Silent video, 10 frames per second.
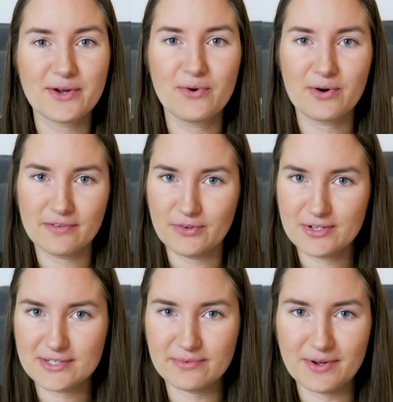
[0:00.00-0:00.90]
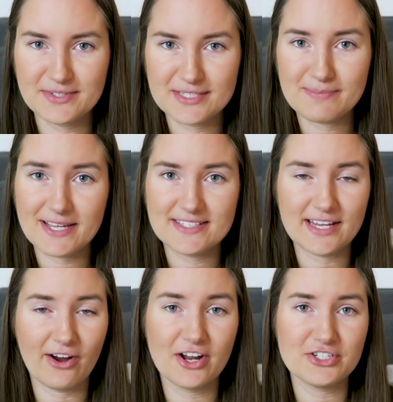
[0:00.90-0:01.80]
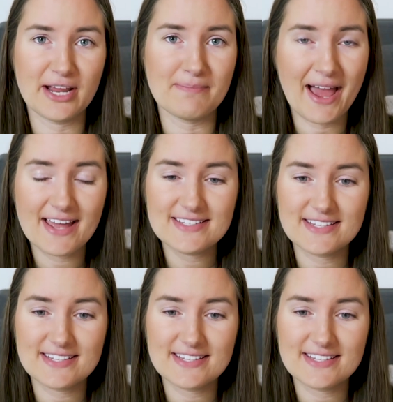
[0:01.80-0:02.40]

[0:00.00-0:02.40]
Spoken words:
A Court of Thorns and Roses by Sarah J. Maas.